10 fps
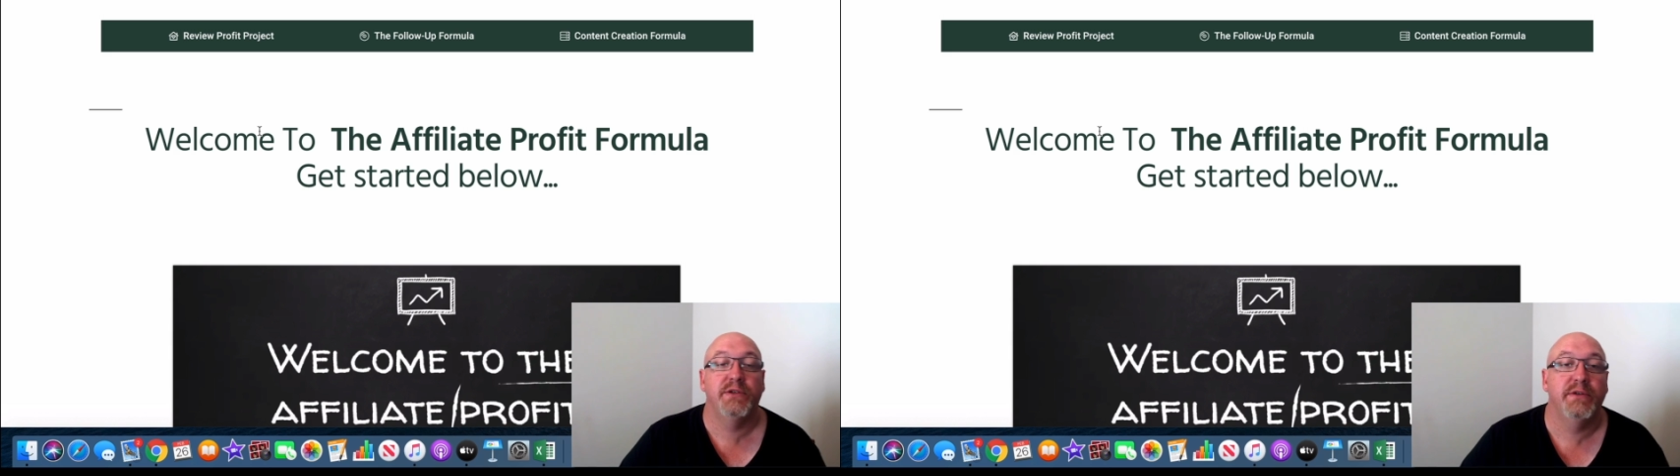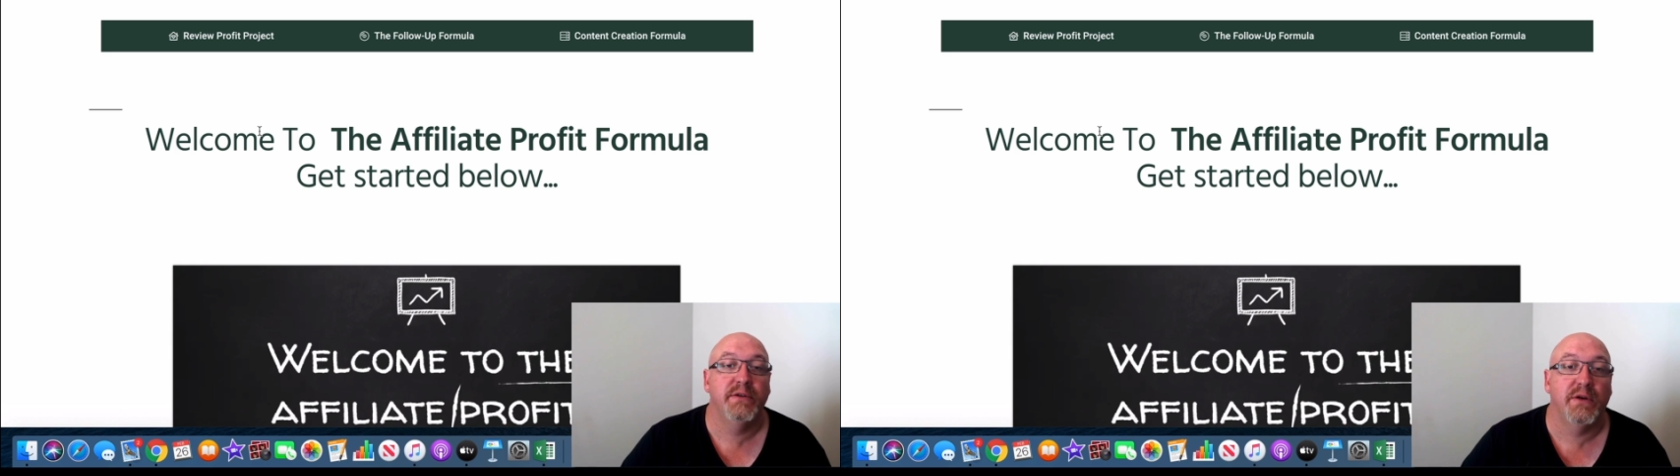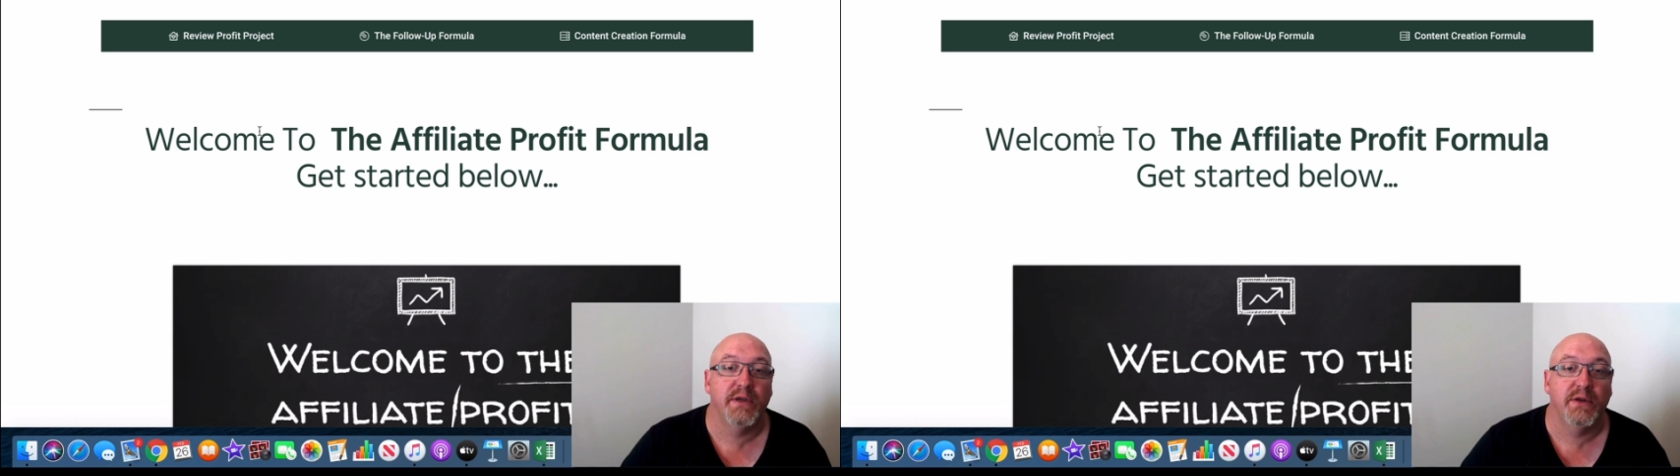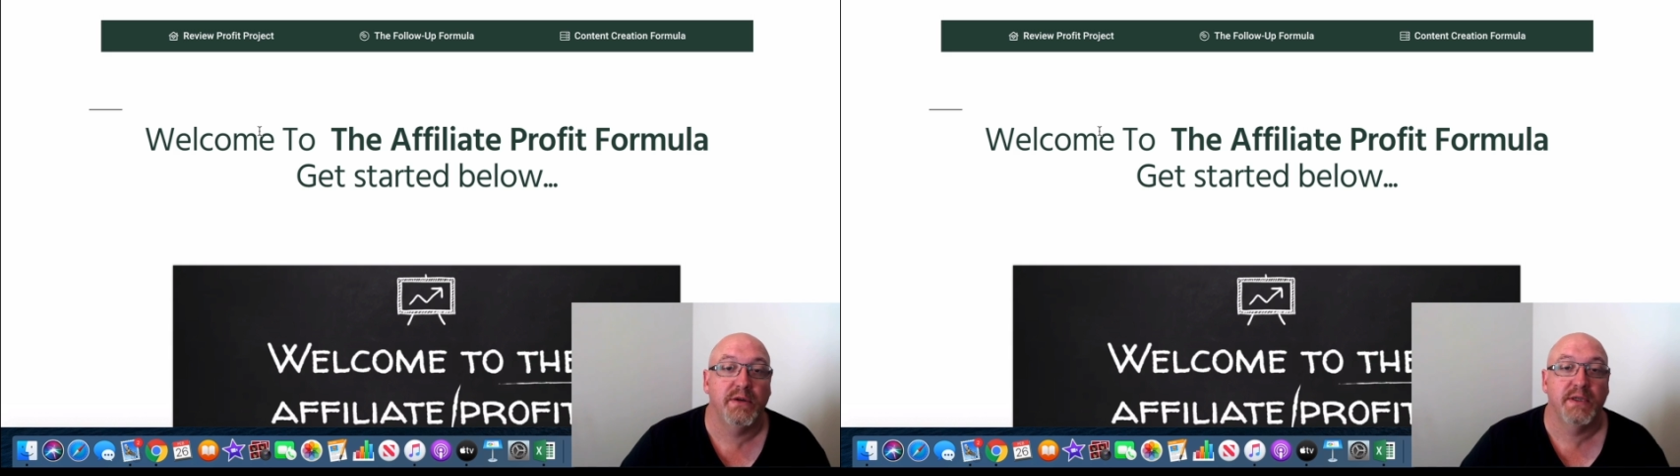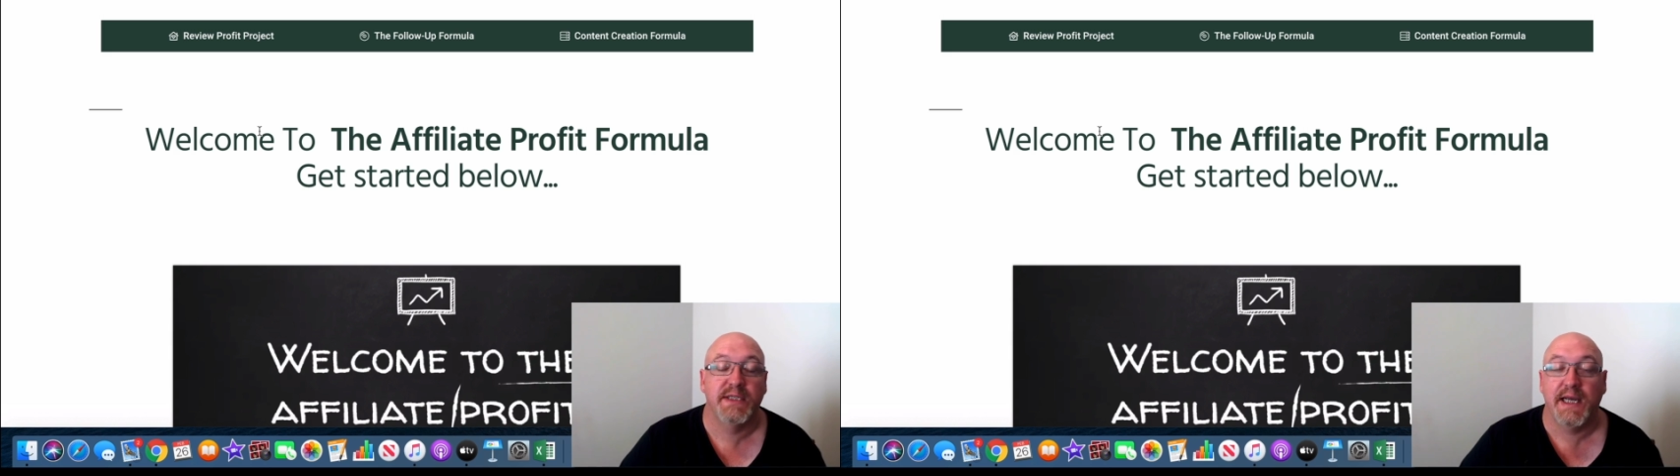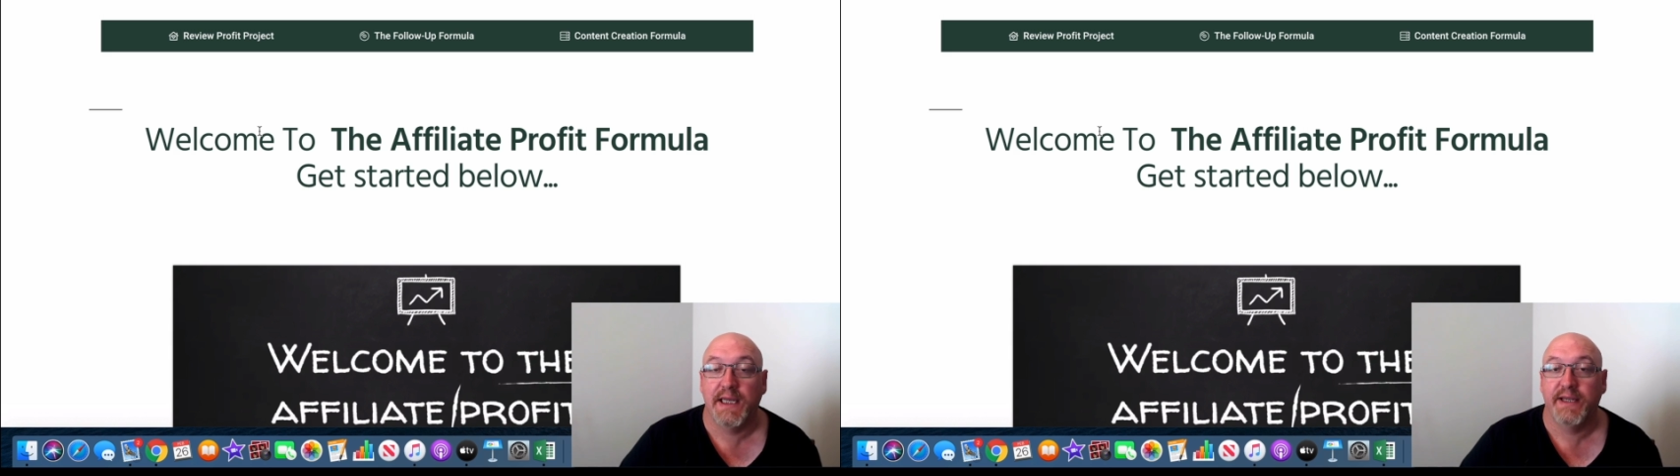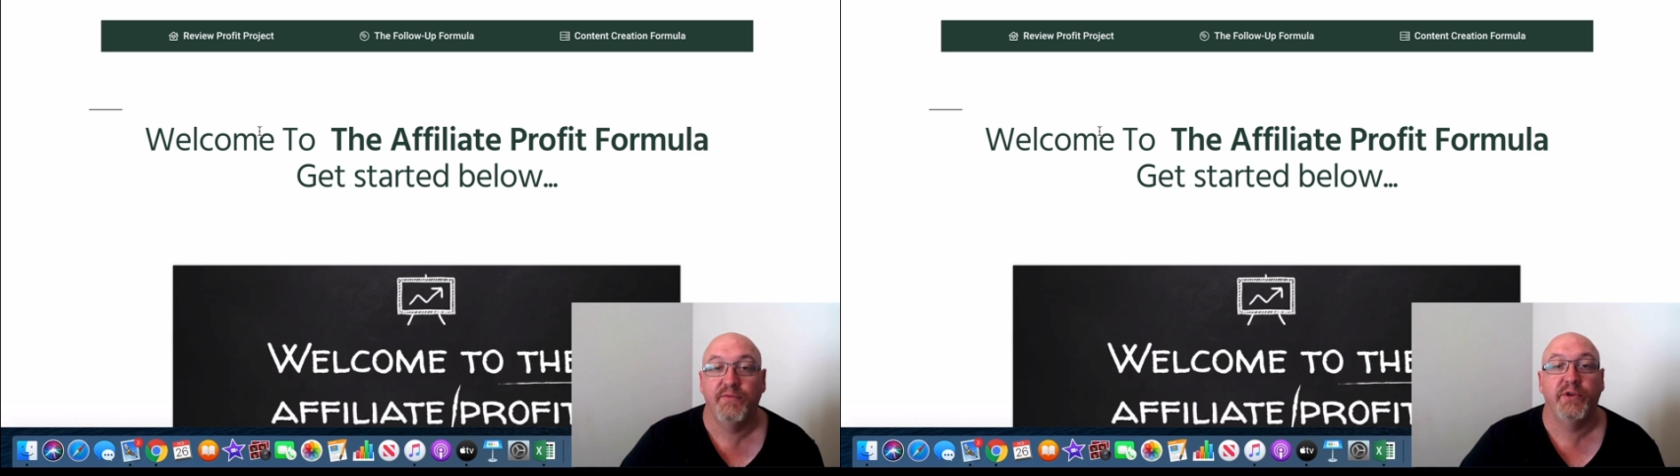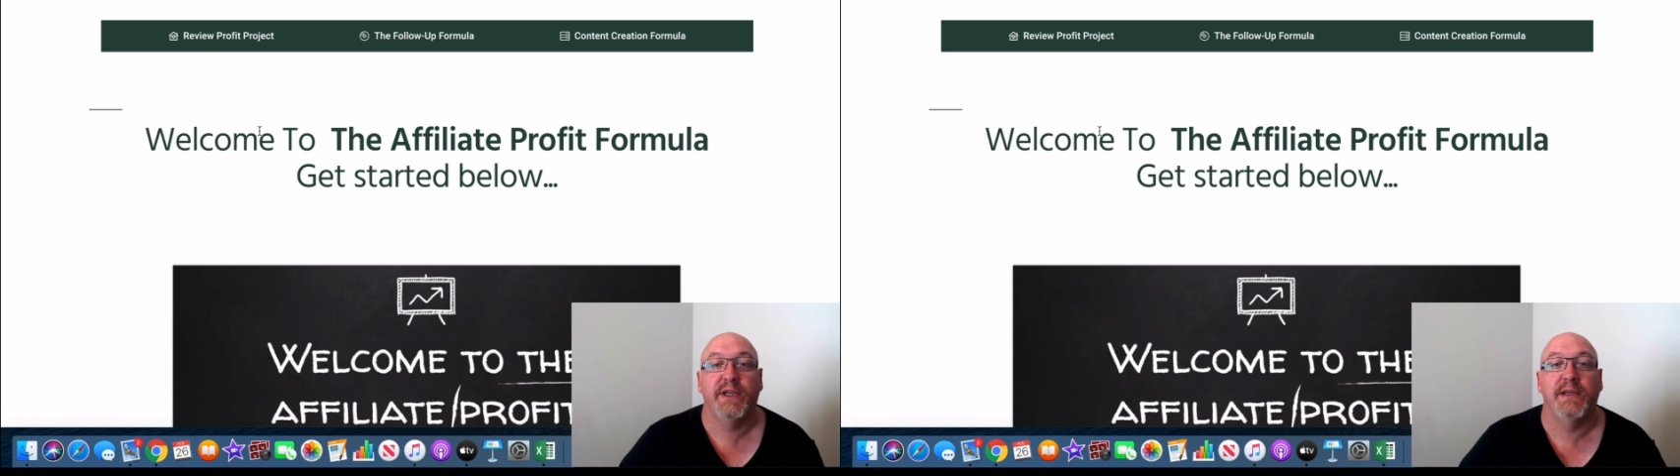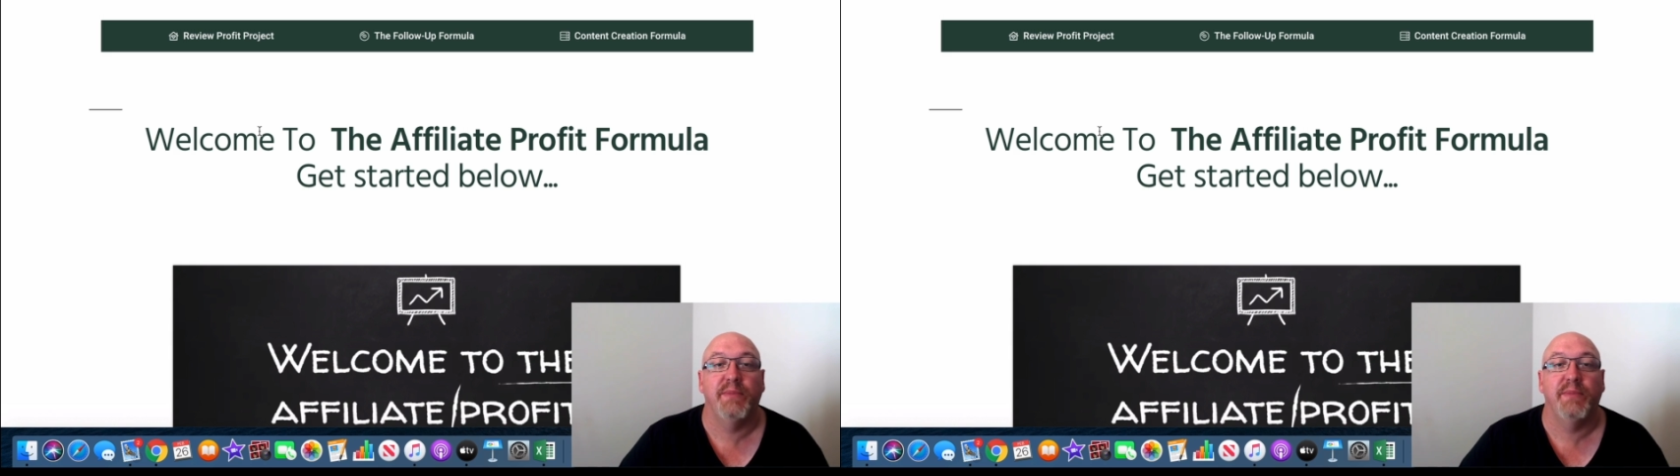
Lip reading: do on a daily and weekly